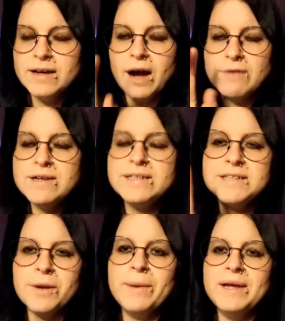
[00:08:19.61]
I really
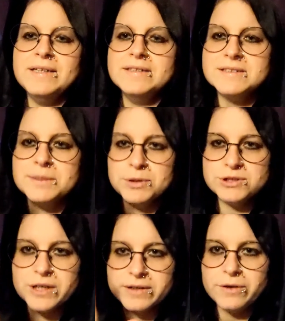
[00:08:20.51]
don't mean to
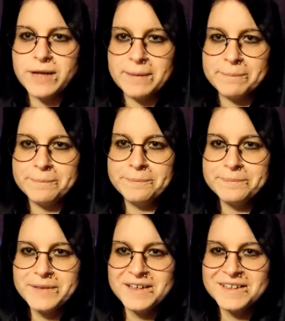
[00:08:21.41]
butcher your name.
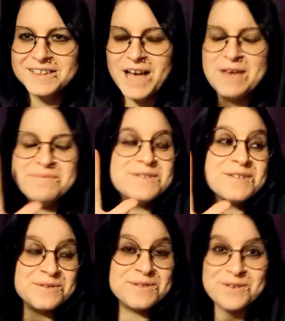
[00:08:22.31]
I'm
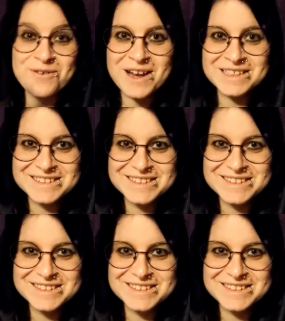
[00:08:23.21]
so sorry.